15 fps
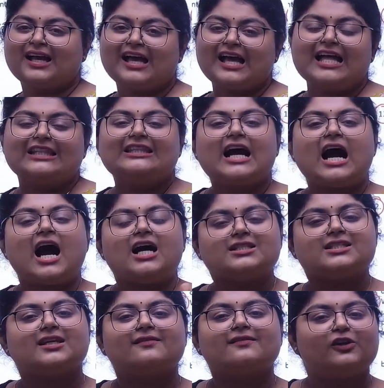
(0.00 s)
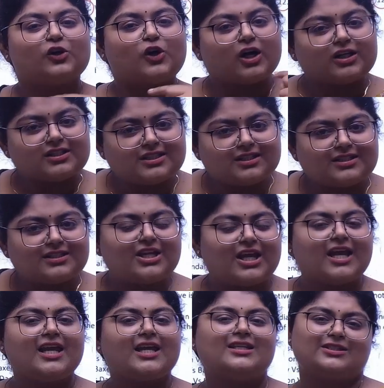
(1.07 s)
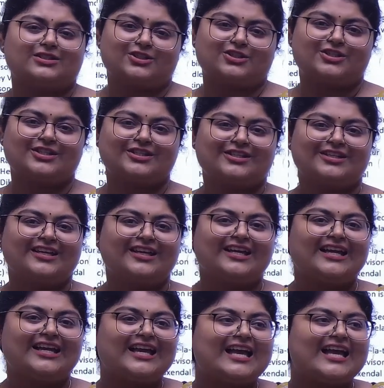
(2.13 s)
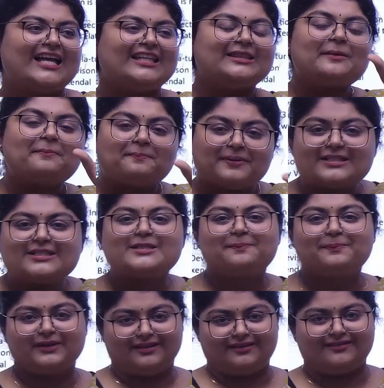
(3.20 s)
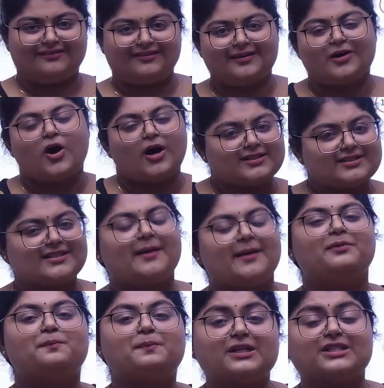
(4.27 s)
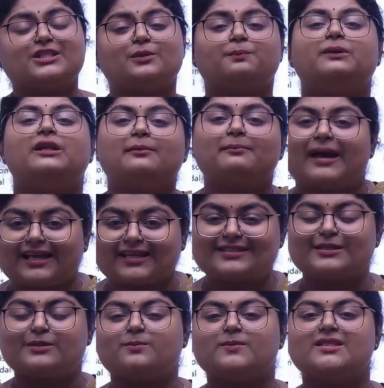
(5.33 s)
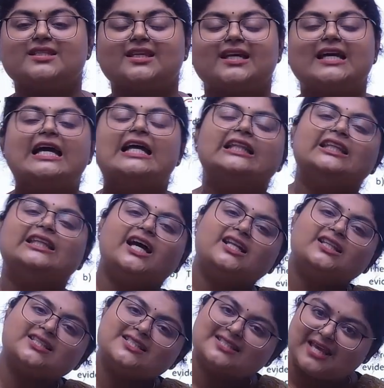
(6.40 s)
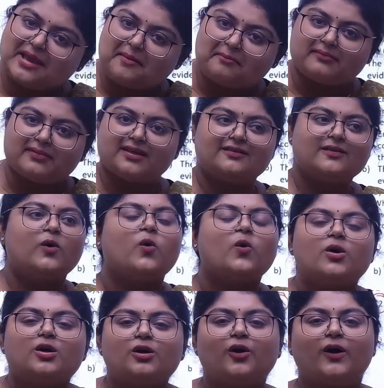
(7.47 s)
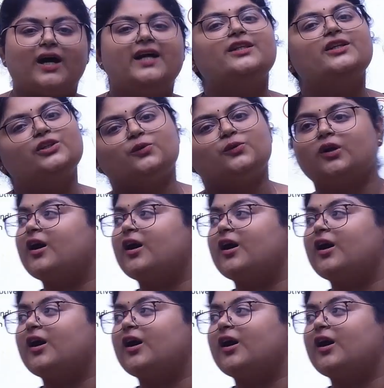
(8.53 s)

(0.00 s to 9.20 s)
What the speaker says: The answer will not change. The principle, concept, principle, maxims, they are the same in the old law and the new law.